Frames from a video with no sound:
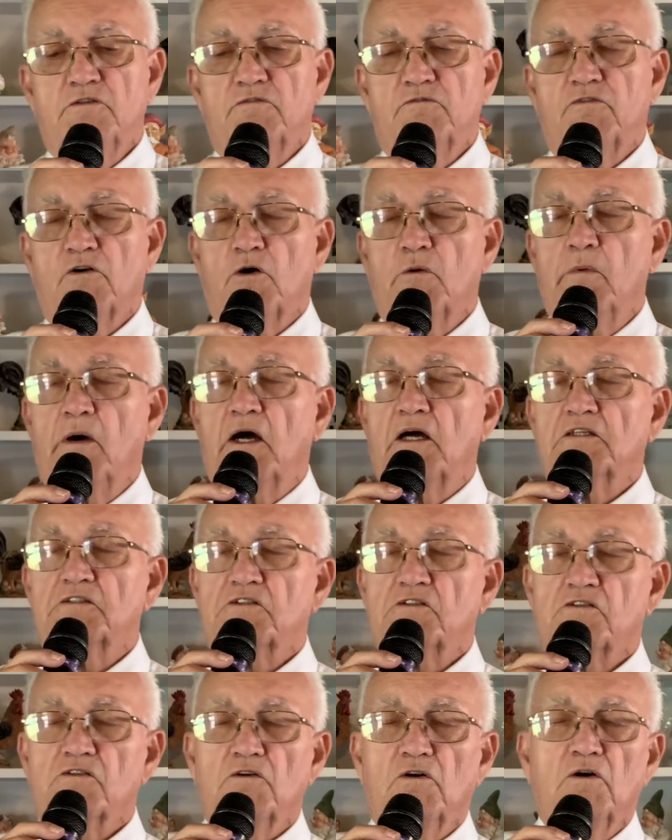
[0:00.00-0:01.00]
for my
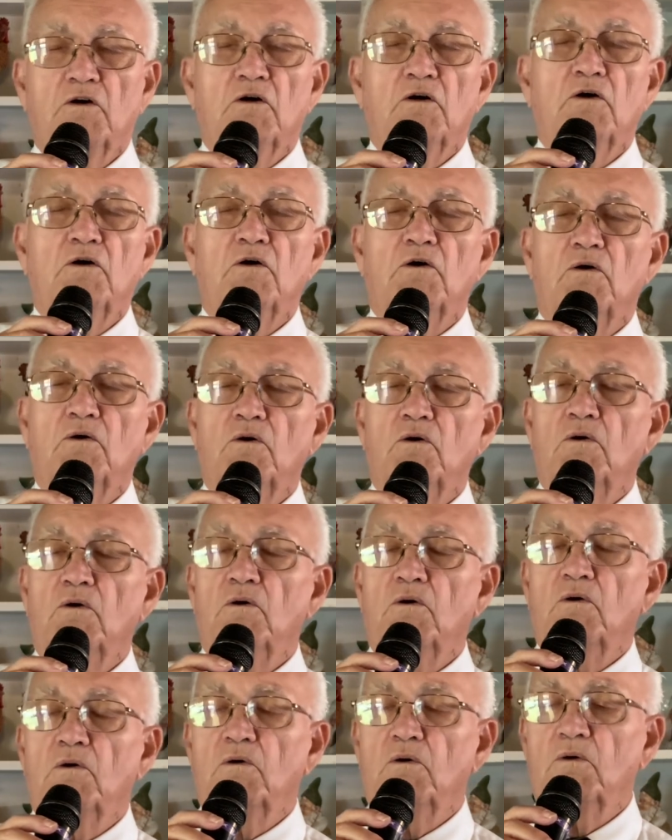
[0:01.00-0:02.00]

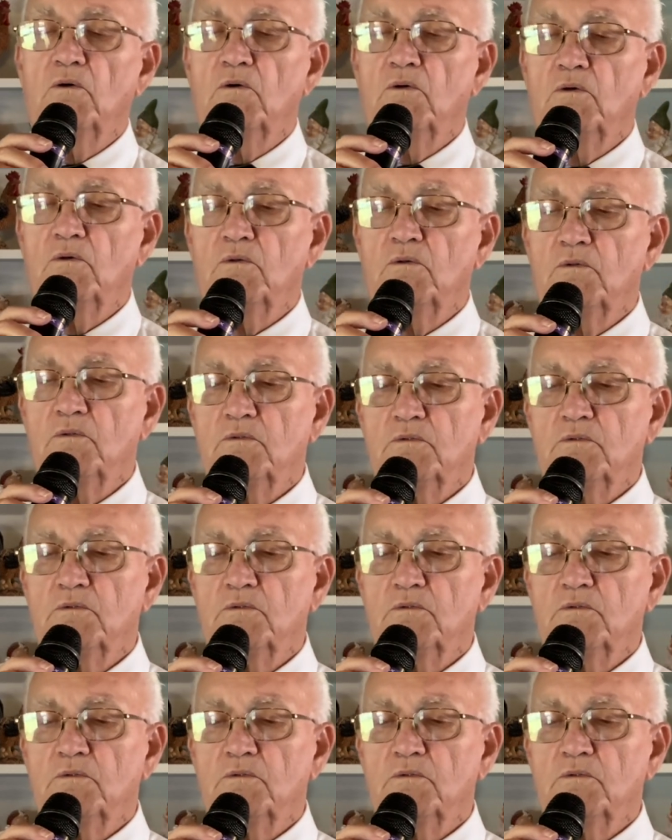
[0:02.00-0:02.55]
soul,